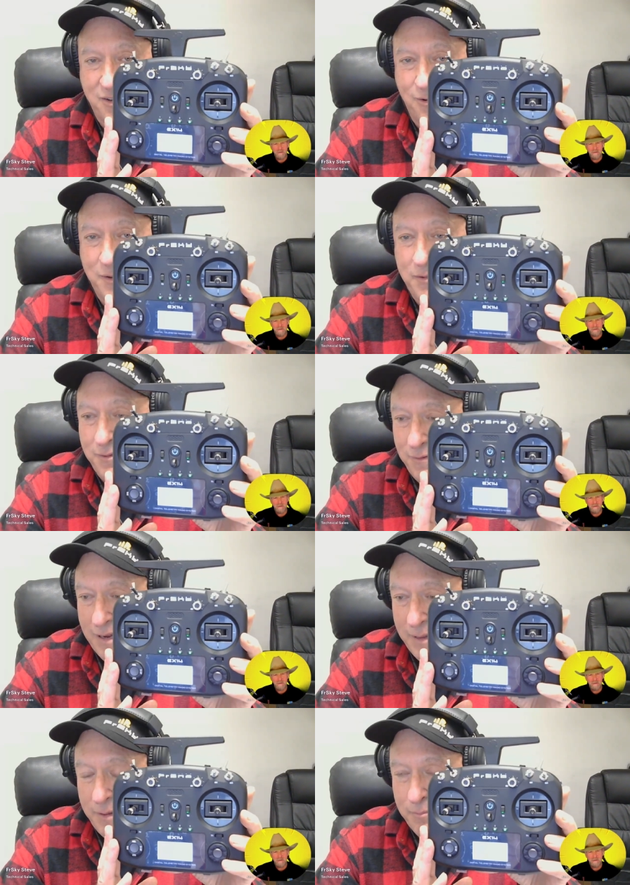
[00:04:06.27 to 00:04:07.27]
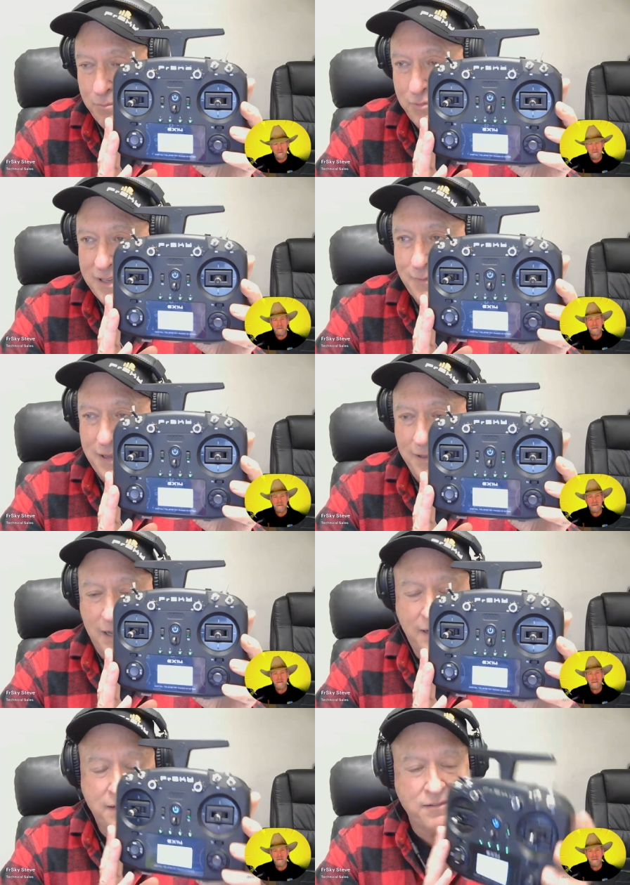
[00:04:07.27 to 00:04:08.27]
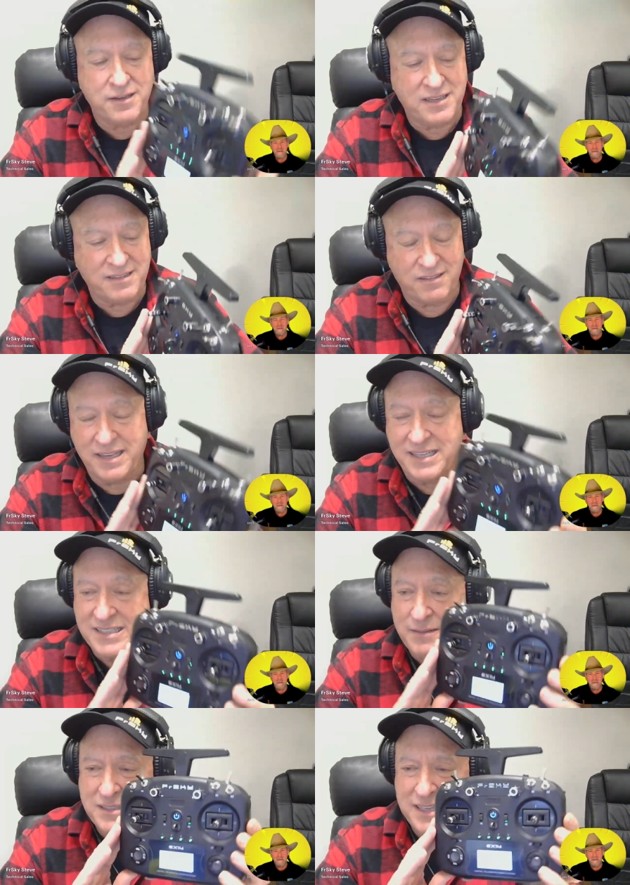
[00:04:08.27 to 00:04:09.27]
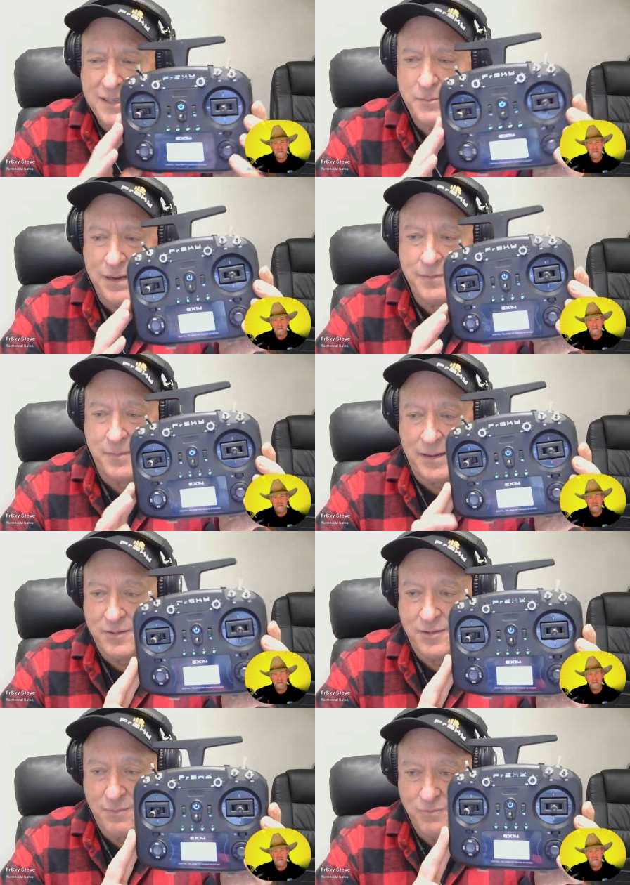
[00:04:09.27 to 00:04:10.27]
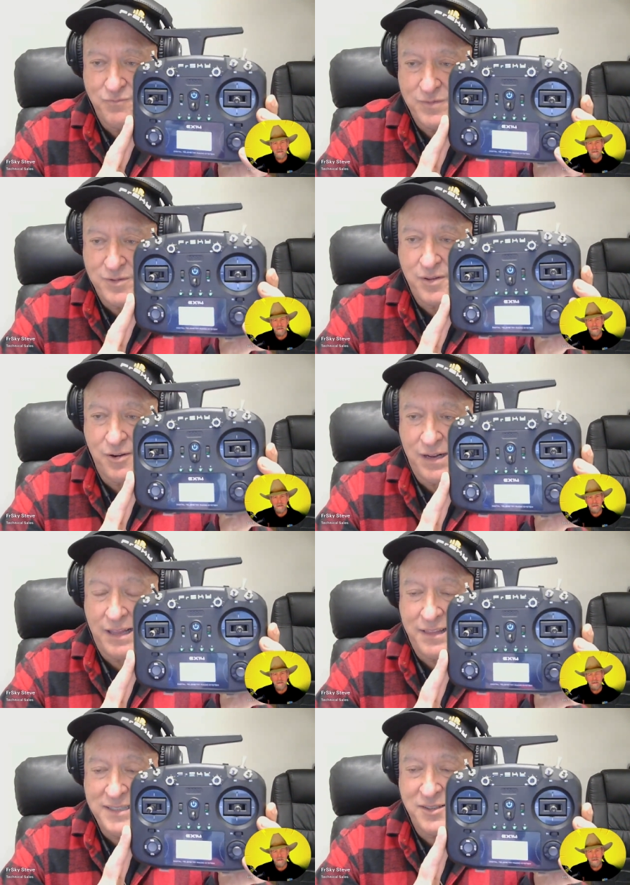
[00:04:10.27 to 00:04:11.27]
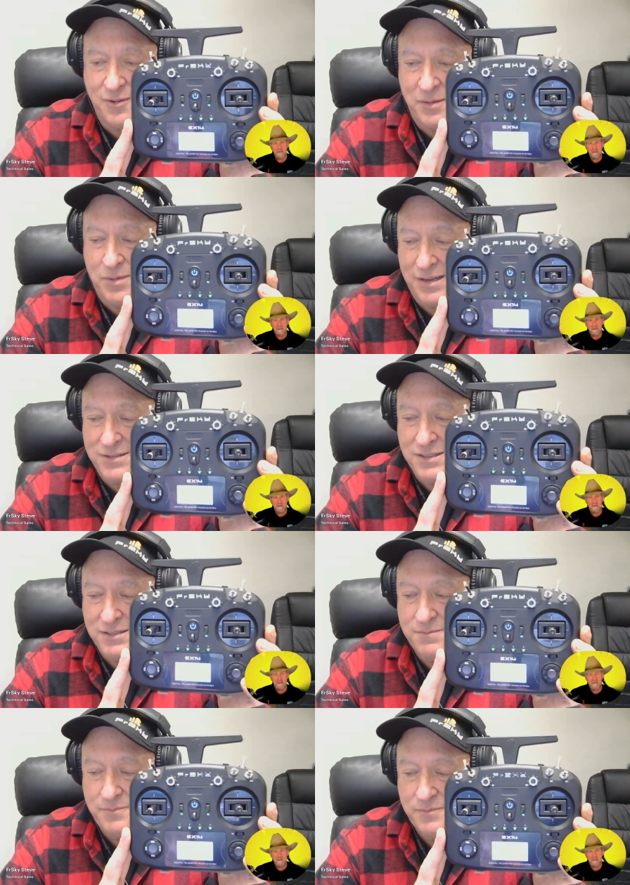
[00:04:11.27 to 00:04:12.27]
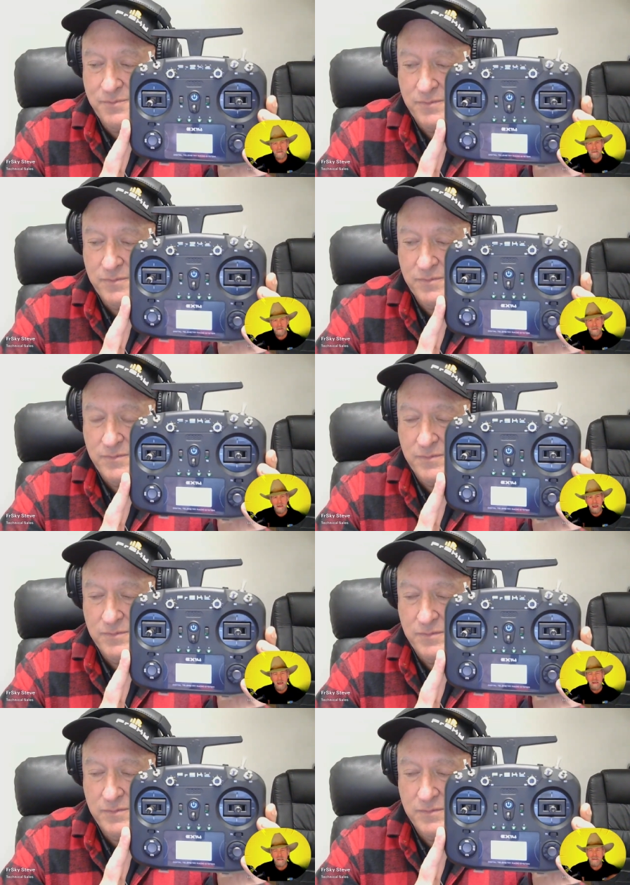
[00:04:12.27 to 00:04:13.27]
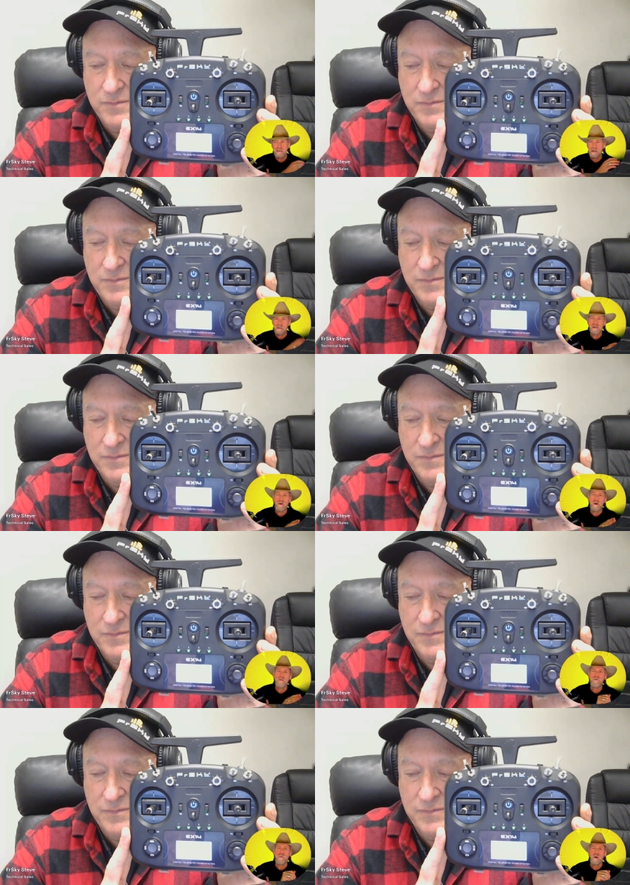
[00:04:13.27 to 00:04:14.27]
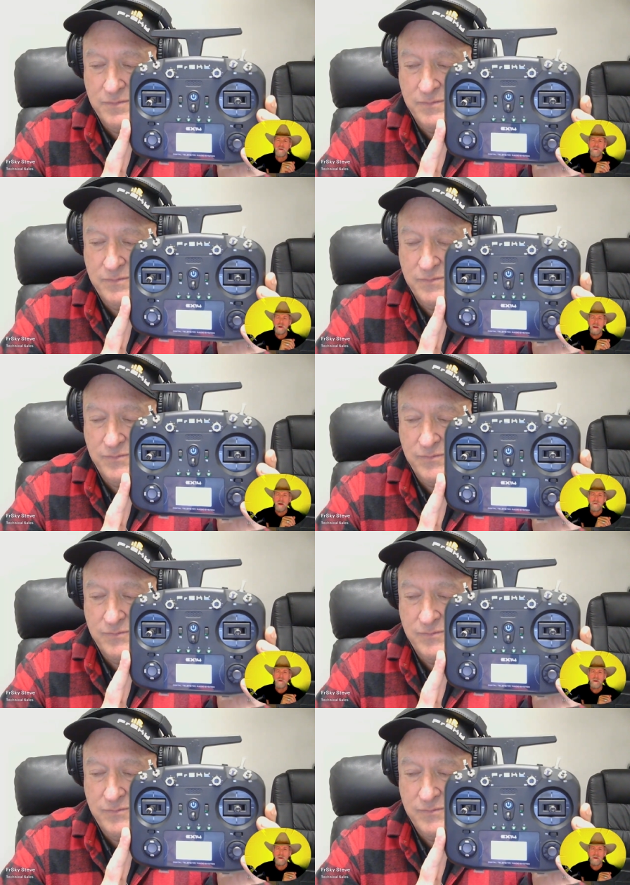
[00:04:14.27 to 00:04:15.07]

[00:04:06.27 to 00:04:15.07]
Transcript: 30. I, I believe that I didn't look on the list. I'd say it's probably about 30 at least 30 models. And it's and so if you're watching right now and you're like,